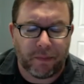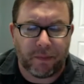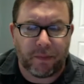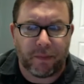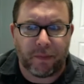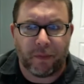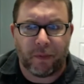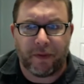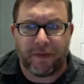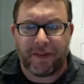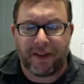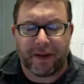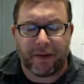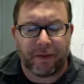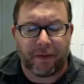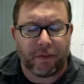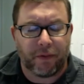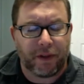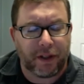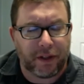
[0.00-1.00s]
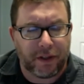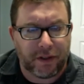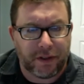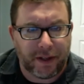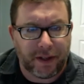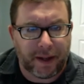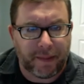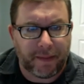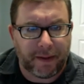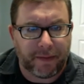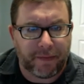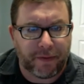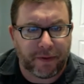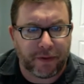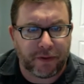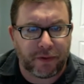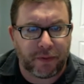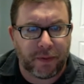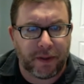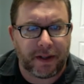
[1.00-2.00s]
We've done a really good job that
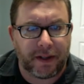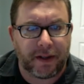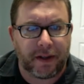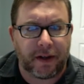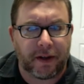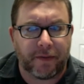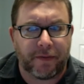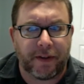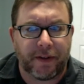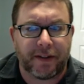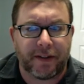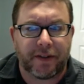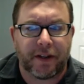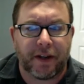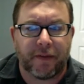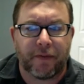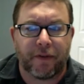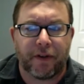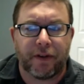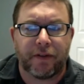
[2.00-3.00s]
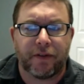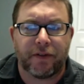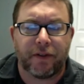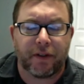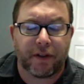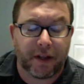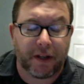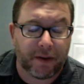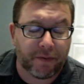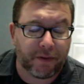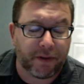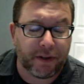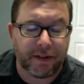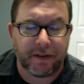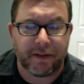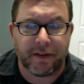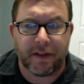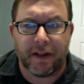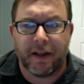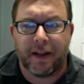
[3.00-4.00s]
first week on our face coverings
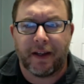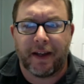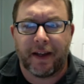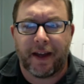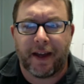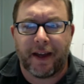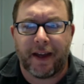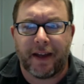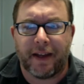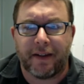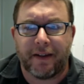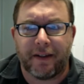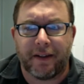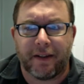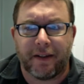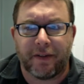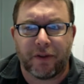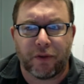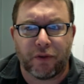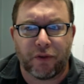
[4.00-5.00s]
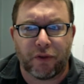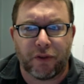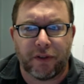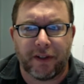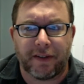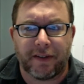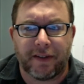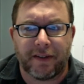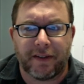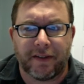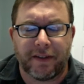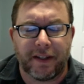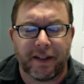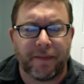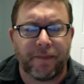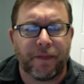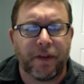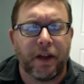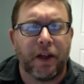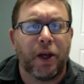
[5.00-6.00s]
and social distancing,
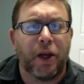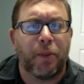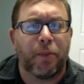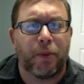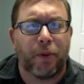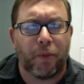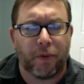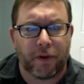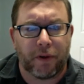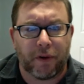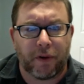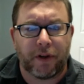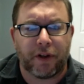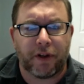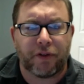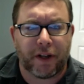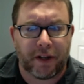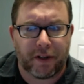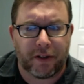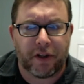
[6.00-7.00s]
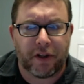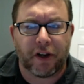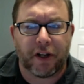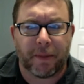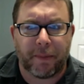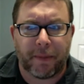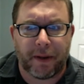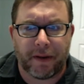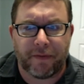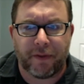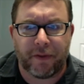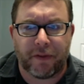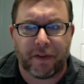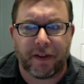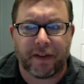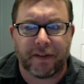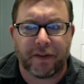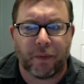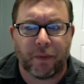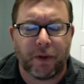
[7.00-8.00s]
but we're going to try to talk about a few
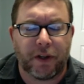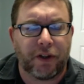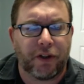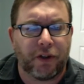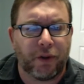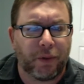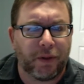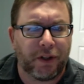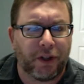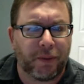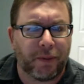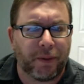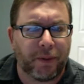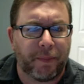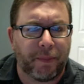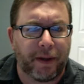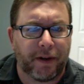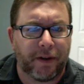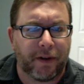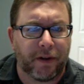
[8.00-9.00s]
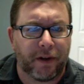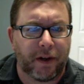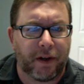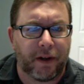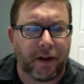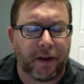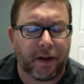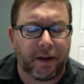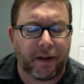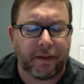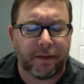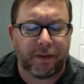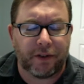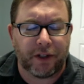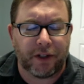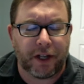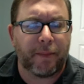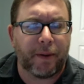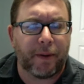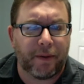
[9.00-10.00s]
things that we could do a little bit better
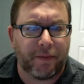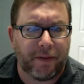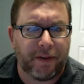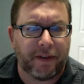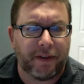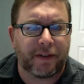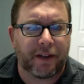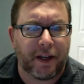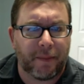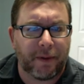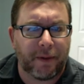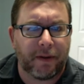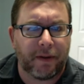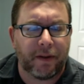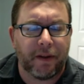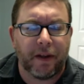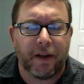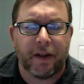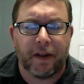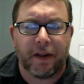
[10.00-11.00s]
job of this coming